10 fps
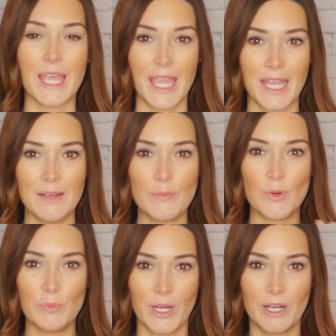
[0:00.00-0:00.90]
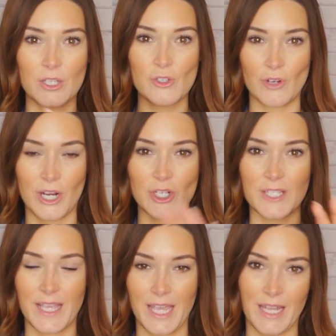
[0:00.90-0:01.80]
in prepared
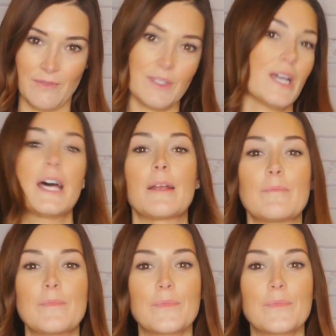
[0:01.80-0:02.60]
strategies ahead of time.